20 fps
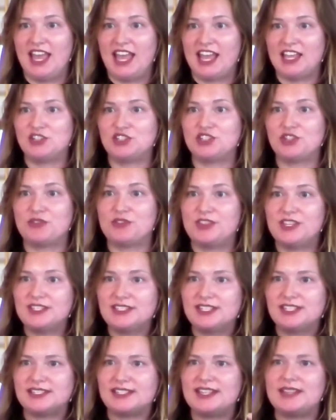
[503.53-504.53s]
And so
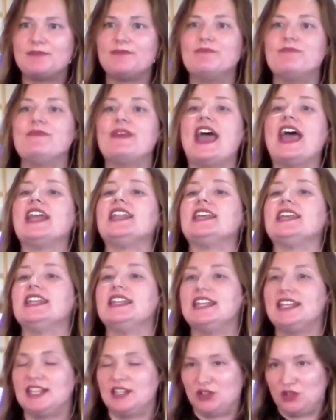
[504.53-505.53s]
this is
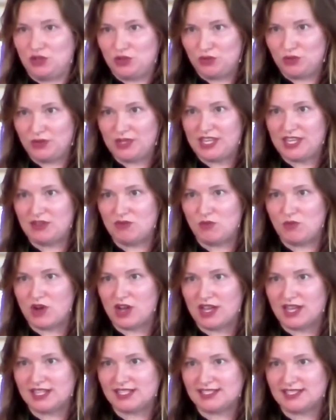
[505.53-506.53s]
embedded in who he
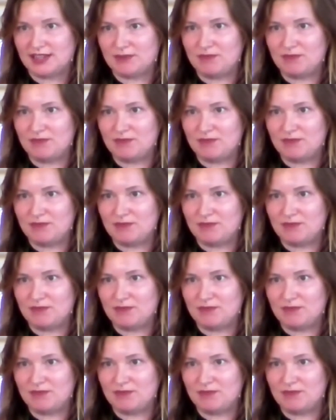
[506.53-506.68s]
was.